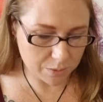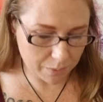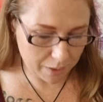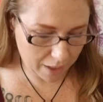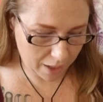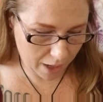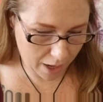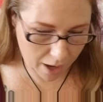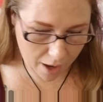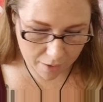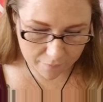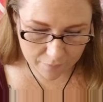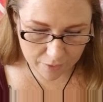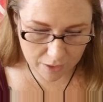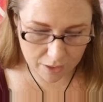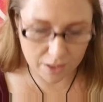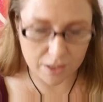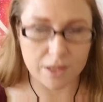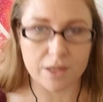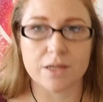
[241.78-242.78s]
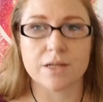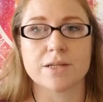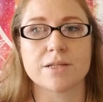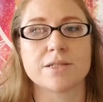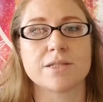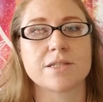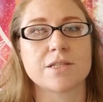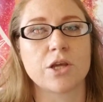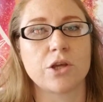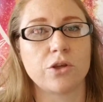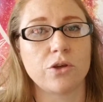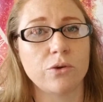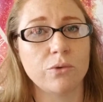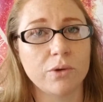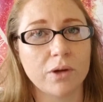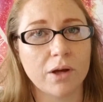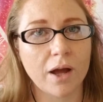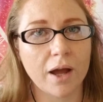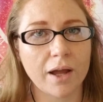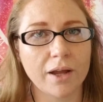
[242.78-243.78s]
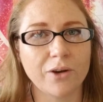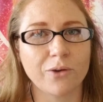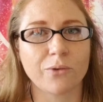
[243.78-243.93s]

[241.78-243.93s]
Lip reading: one I have is unikite